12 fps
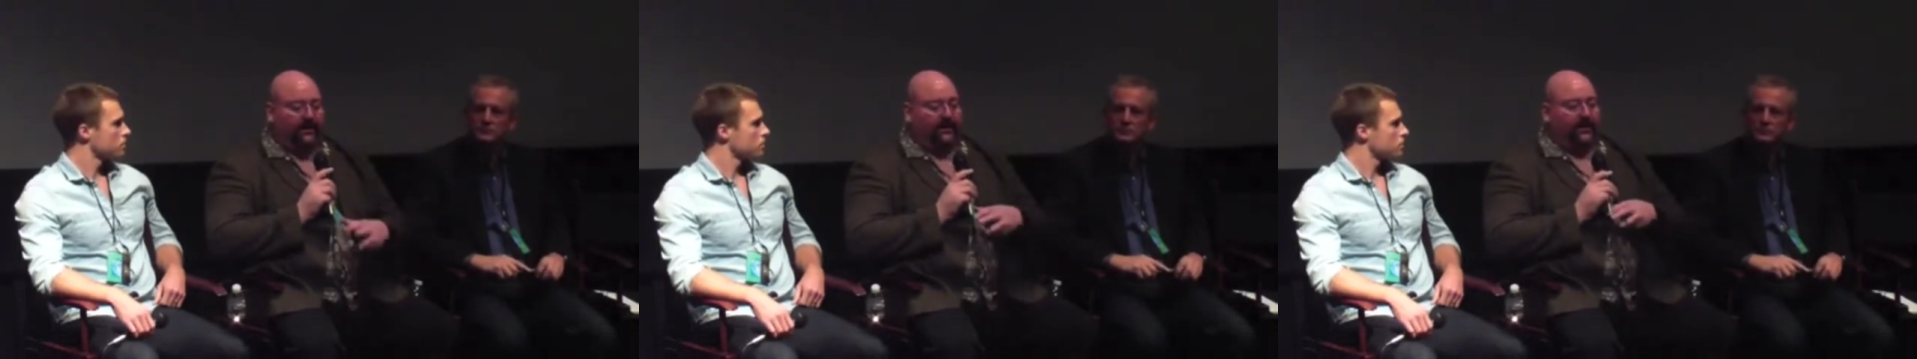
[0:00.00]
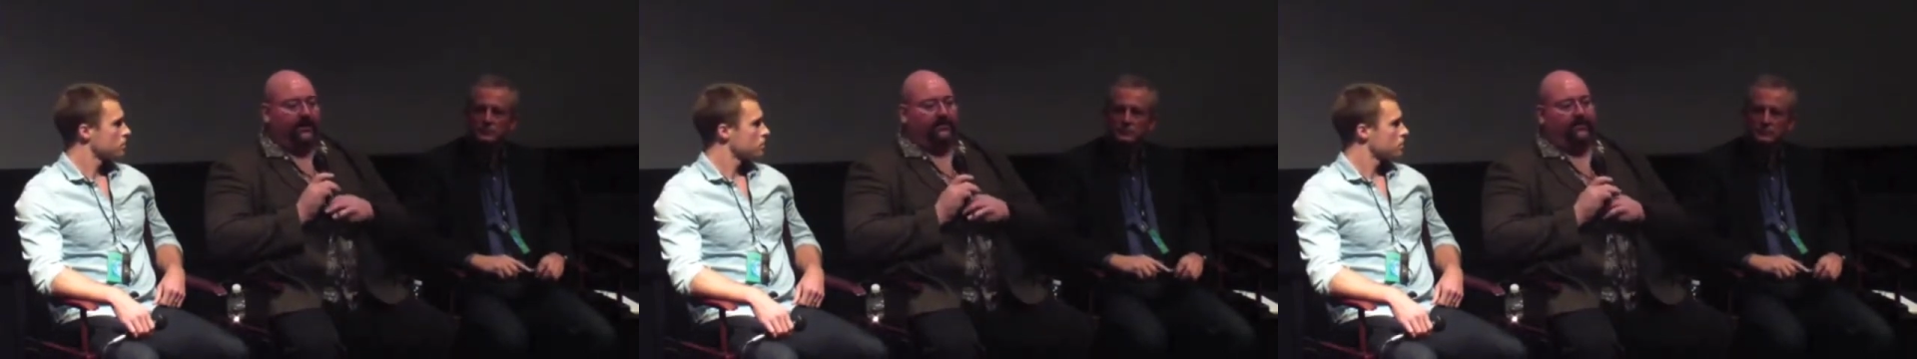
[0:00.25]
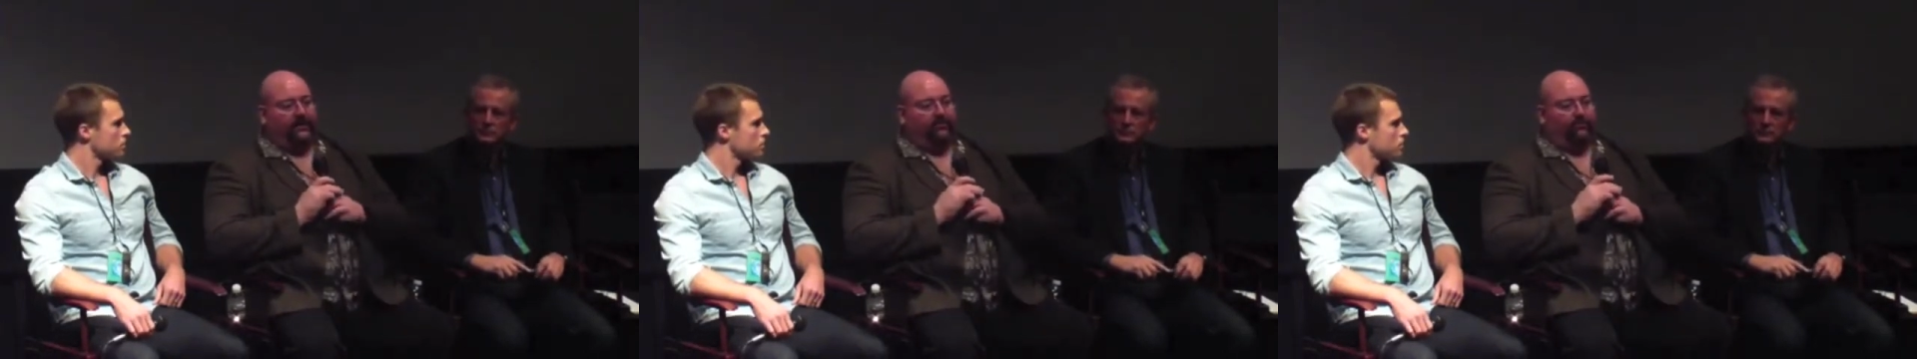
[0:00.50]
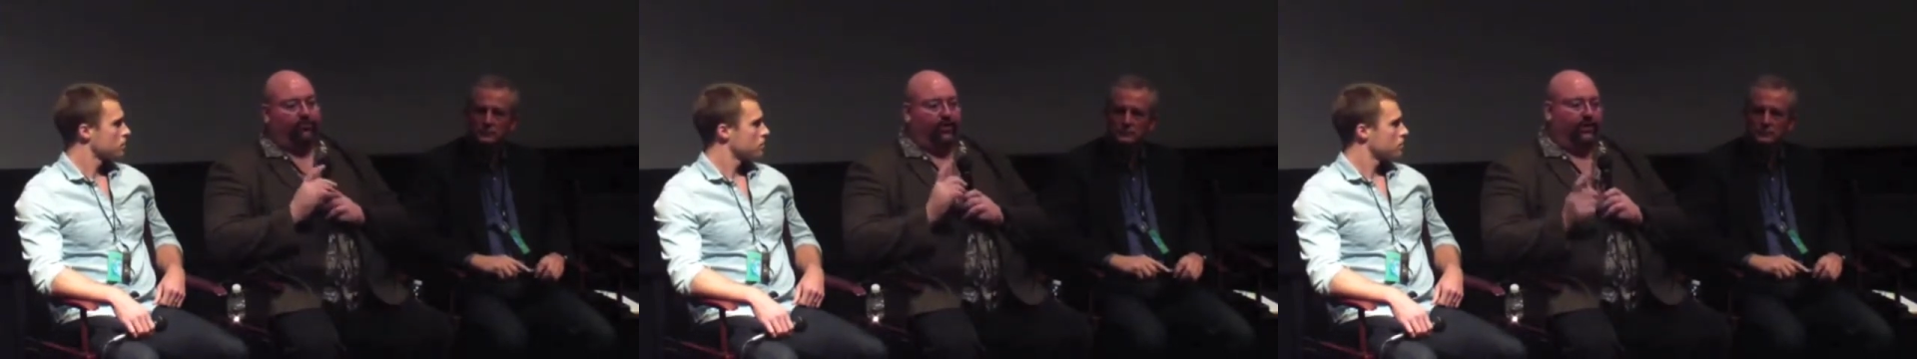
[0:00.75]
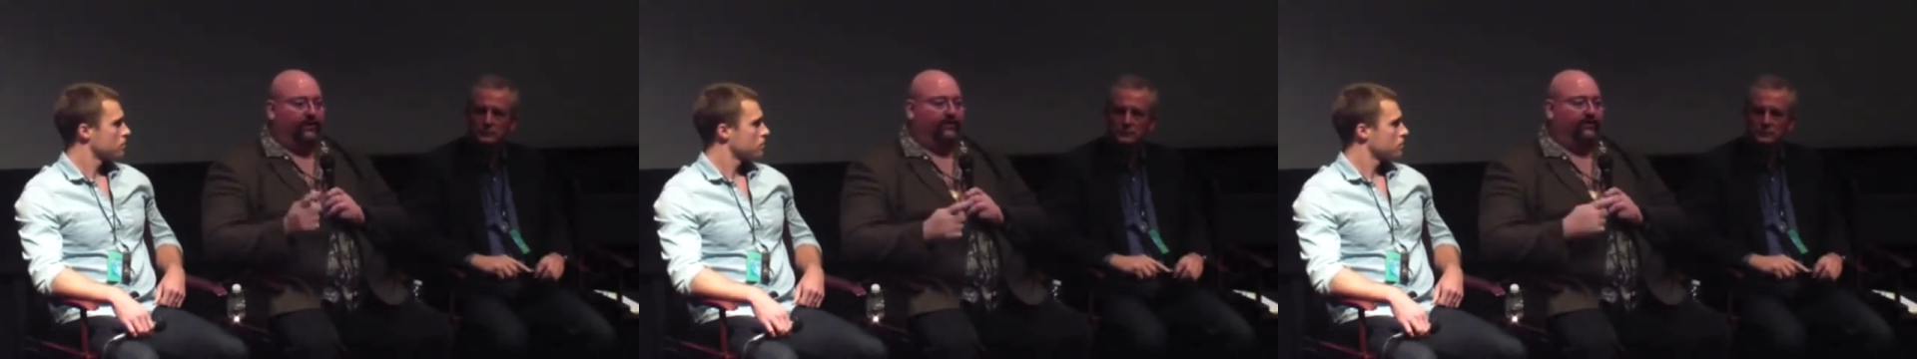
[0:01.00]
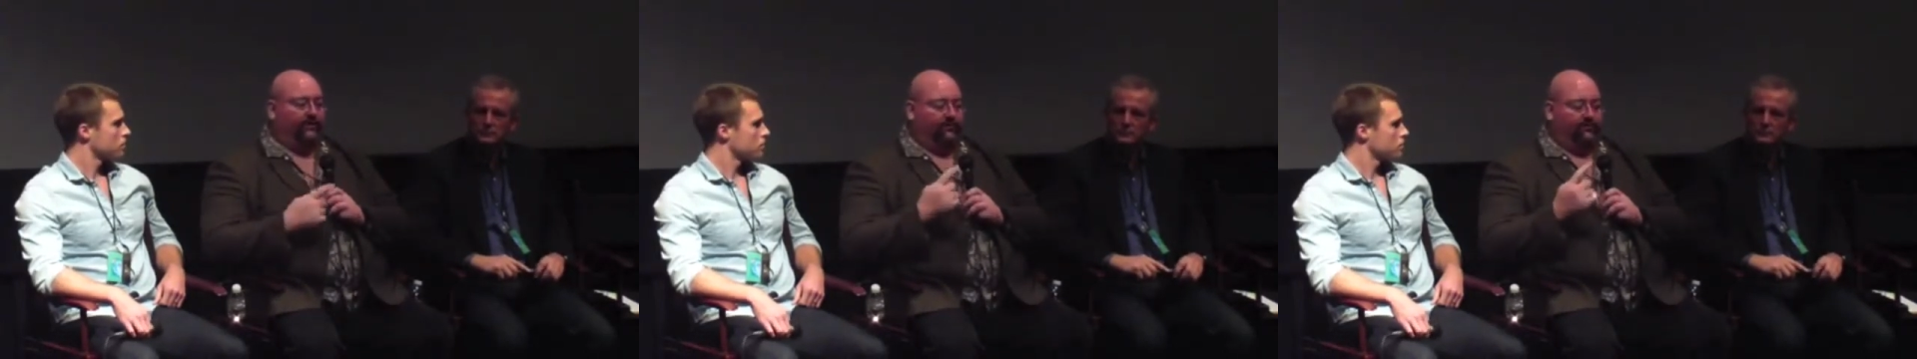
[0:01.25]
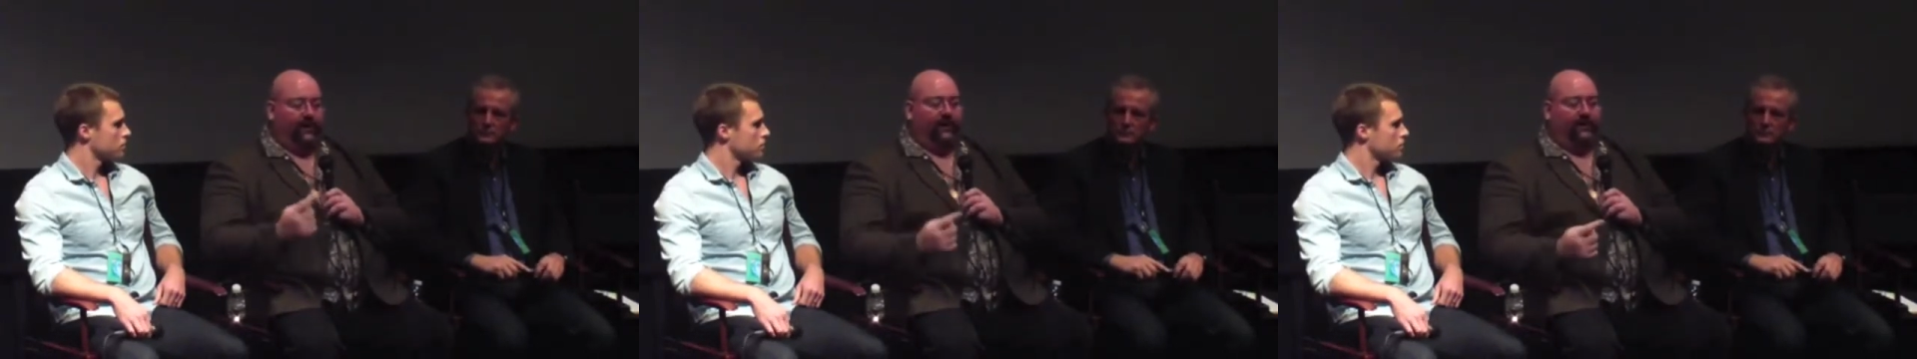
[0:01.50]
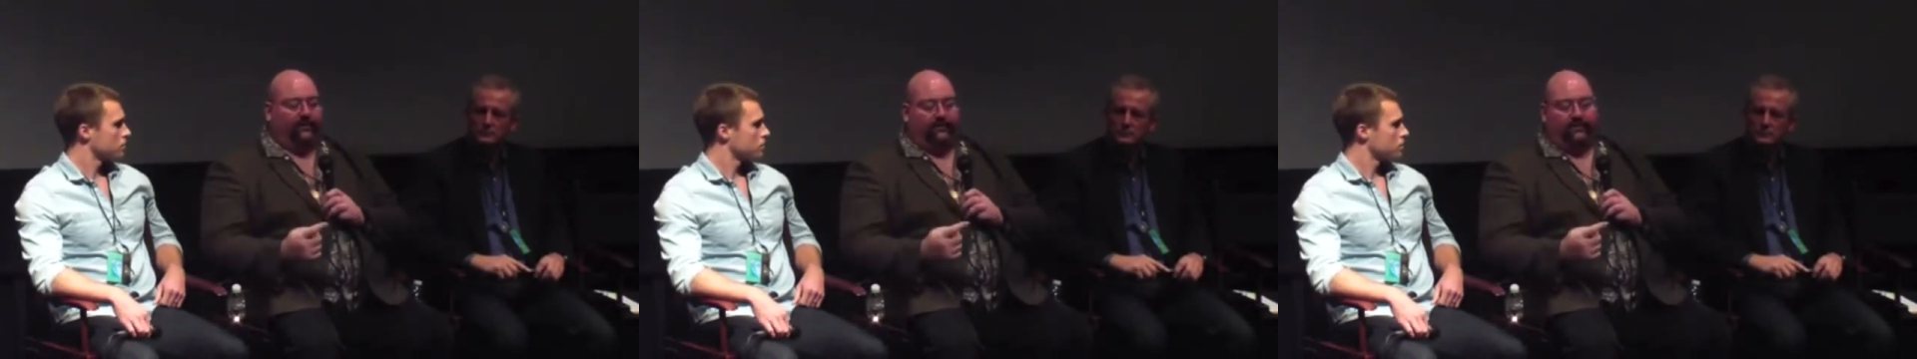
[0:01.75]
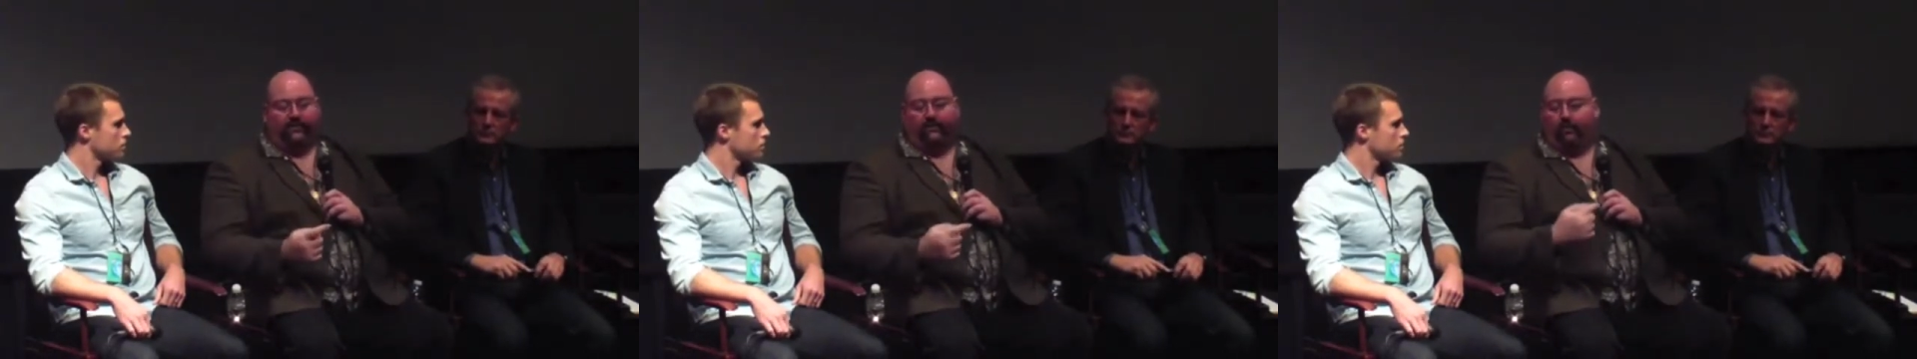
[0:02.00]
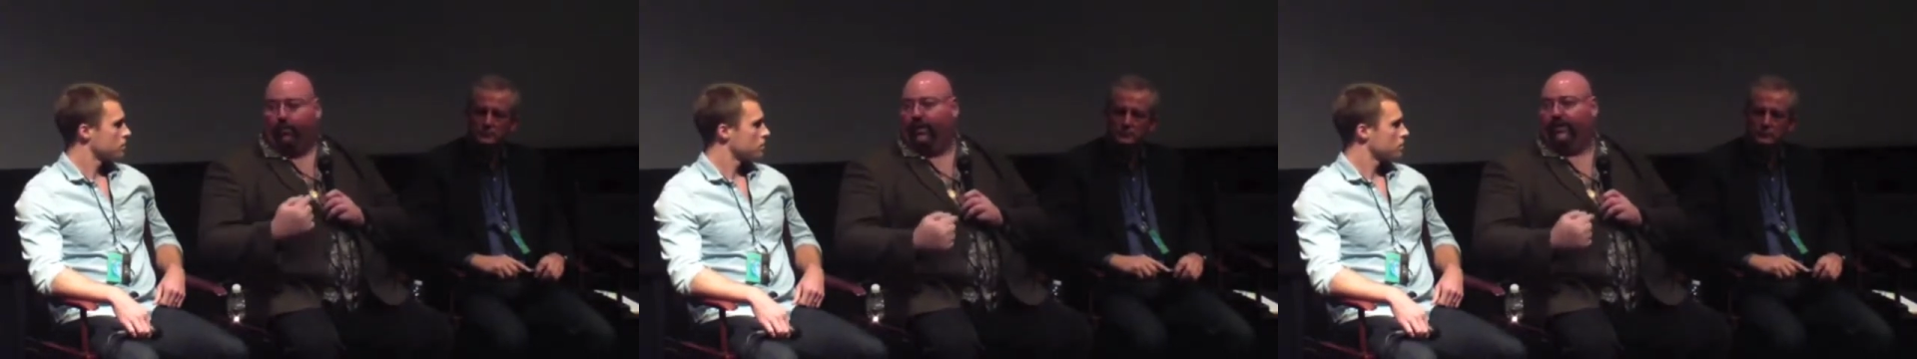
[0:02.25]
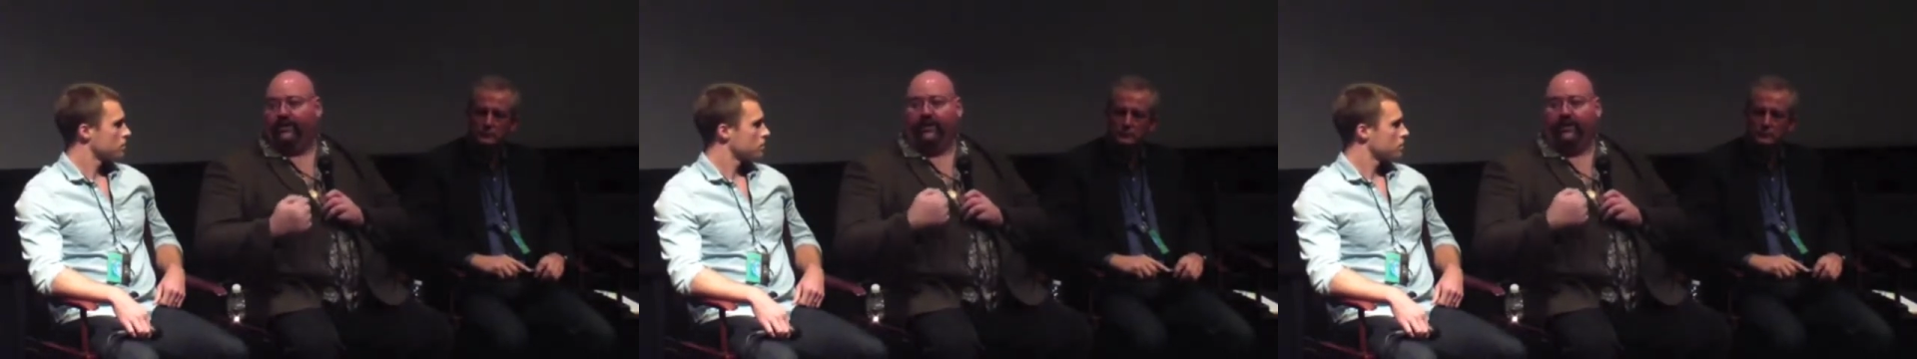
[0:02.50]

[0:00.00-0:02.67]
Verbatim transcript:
Speaker 1: is they're trying to direct what the